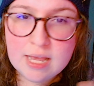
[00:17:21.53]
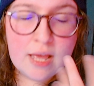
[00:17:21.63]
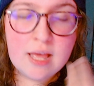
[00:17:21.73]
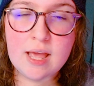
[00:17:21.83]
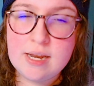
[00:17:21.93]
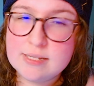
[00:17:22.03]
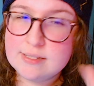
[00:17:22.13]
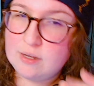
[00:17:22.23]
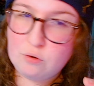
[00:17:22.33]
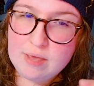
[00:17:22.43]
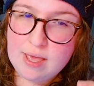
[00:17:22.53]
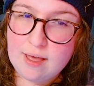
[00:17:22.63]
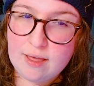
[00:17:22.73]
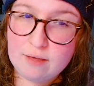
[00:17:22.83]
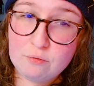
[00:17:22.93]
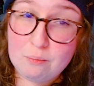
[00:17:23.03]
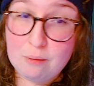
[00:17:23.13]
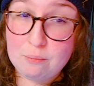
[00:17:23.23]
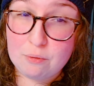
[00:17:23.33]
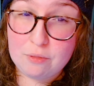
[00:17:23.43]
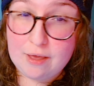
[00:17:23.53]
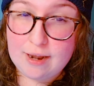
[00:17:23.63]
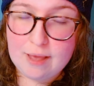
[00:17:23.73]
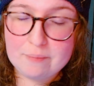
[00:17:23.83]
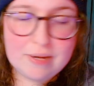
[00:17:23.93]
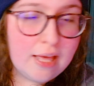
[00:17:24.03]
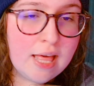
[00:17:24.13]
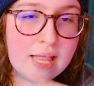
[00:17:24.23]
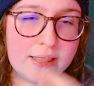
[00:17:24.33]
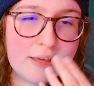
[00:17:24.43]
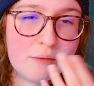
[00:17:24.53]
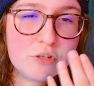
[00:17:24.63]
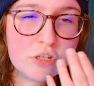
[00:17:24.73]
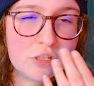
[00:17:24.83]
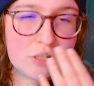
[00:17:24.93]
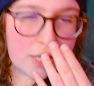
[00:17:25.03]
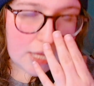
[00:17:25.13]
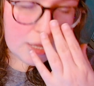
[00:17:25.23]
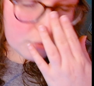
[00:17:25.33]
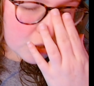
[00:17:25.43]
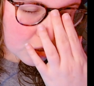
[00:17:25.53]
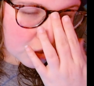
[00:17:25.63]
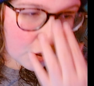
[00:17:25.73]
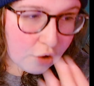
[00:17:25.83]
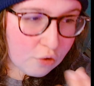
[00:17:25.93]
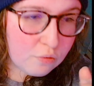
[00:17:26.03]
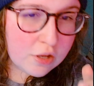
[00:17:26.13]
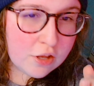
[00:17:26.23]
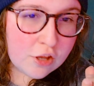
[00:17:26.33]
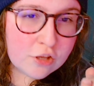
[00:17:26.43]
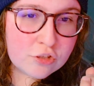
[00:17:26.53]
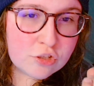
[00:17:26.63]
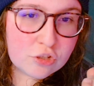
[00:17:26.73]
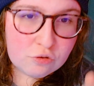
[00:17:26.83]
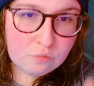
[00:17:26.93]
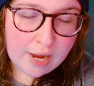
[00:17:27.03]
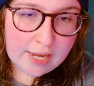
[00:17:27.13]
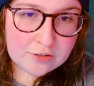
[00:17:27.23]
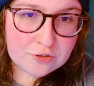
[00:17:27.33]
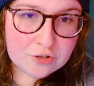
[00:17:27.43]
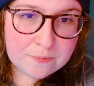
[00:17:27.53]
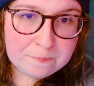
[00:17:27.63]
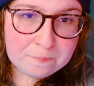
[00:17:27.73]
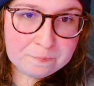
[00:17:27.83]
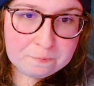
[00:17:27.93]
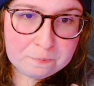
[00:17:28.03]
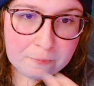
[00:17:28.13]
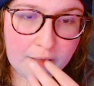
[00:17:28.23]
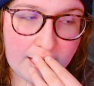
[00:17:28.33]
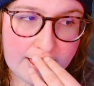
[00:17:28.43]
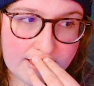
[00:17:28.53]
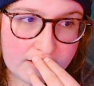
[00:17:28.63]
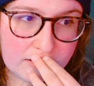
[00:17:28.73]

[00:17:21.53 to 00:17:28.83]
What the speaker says: and he's like, oh yeah, I remember that happening. Like it was so strange. I